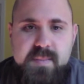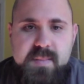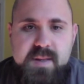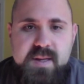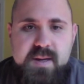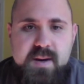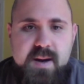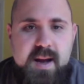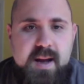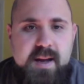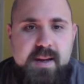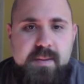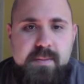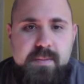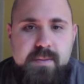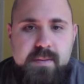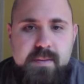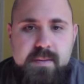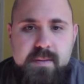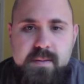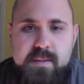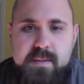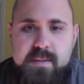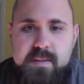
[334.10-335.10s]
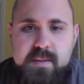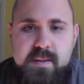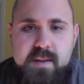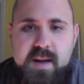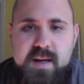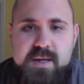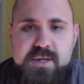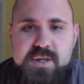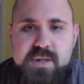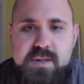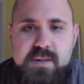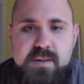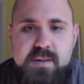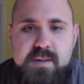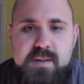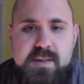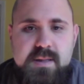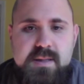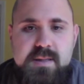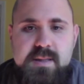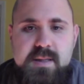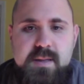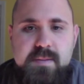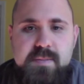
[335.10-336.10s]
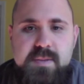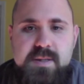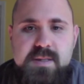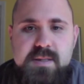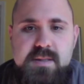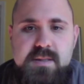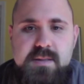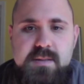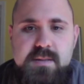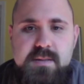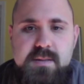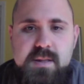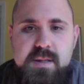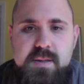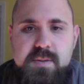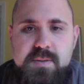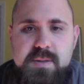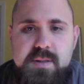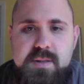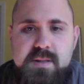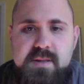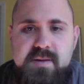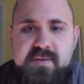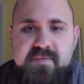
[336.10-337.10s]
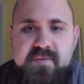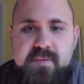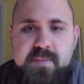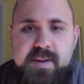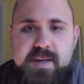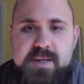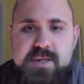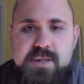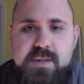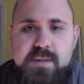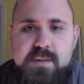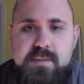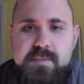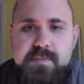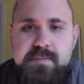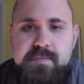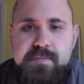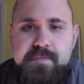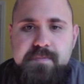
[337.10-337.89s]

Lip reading: Sorry, I shouldn't look this up. This is useless information.